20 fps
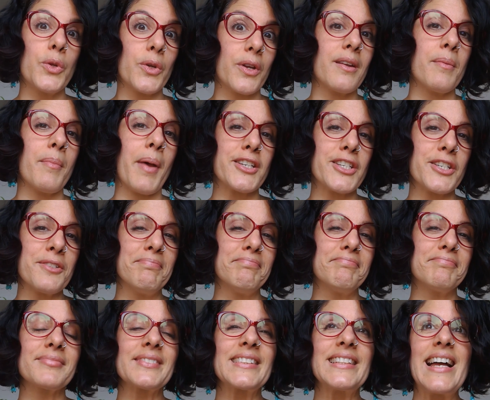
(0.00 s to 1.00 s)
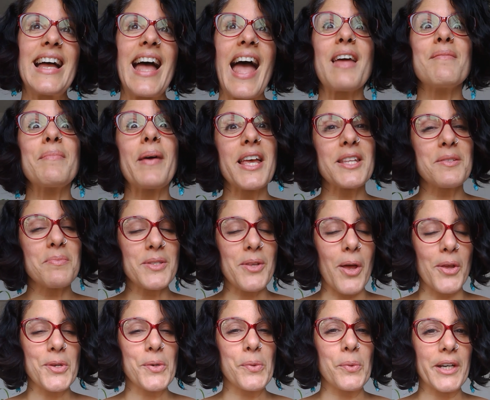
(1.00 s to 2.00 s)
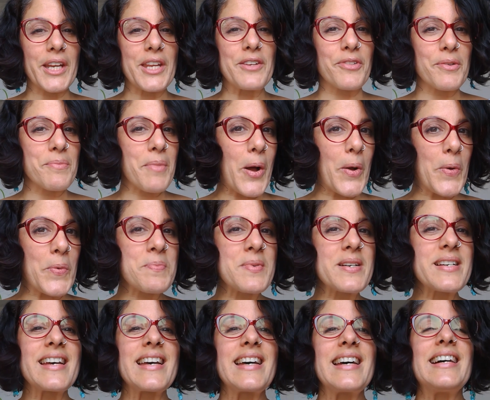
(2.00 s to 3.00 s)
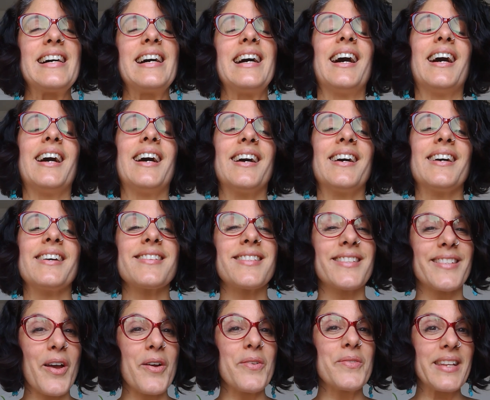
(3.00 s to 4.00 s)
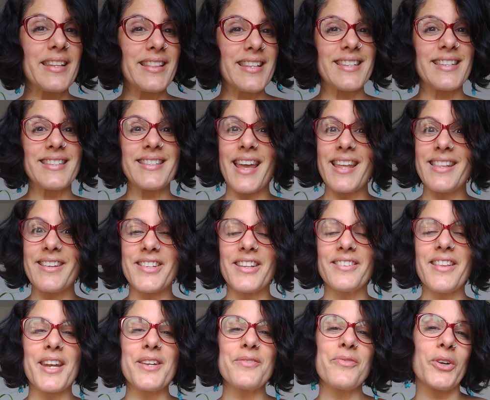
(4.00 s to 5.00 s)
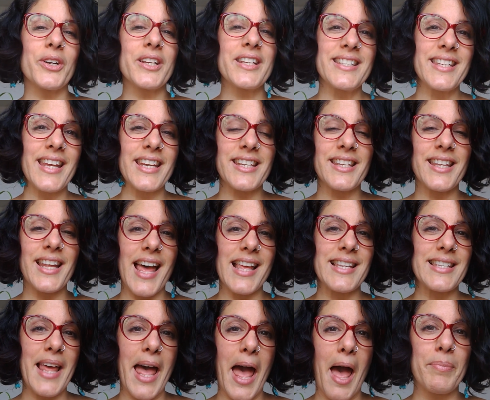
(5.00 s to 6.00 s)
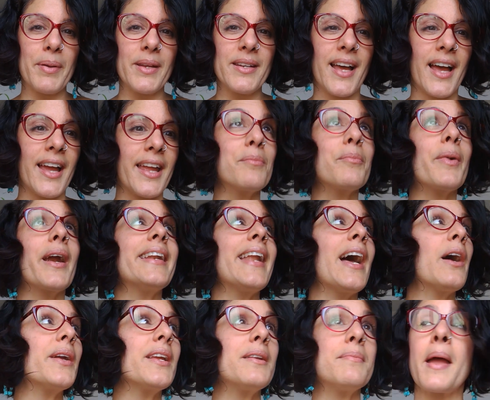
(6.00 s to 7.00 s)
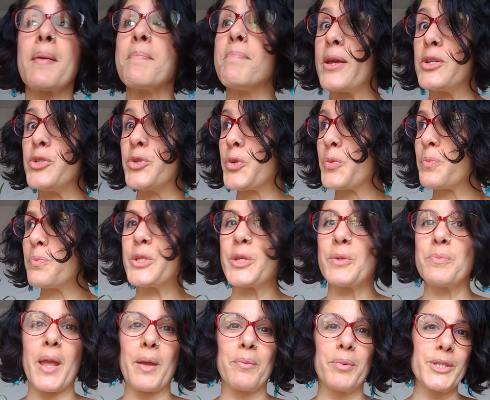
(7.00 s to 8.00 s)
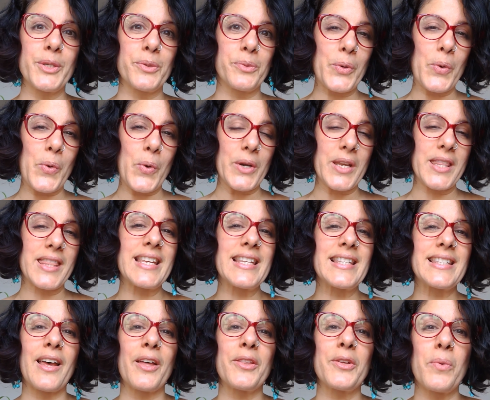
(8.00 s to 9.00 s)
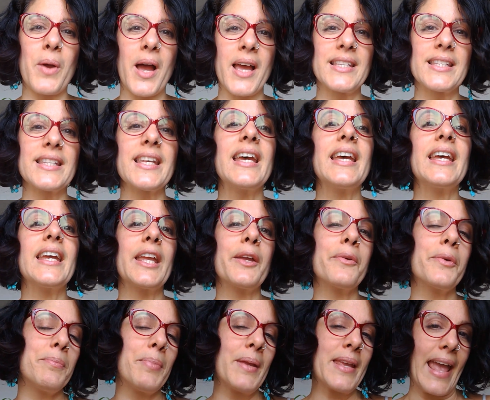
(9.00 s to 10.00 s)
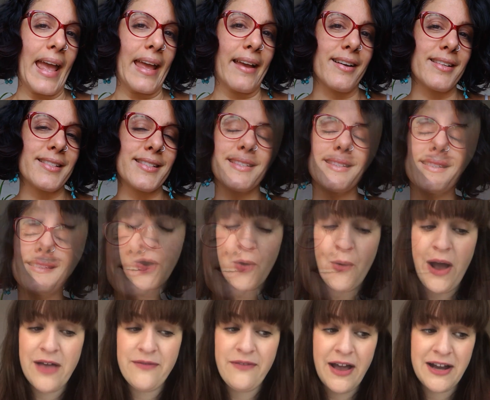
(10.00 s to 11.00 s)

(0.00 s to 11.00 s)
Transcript: you can imagine. And my husband's also working from home. Uh, so, needless to say, there's a lot of organization that has to happen. I am right now in my bedroom to be able to record this, otherwise, it would be chaos. I've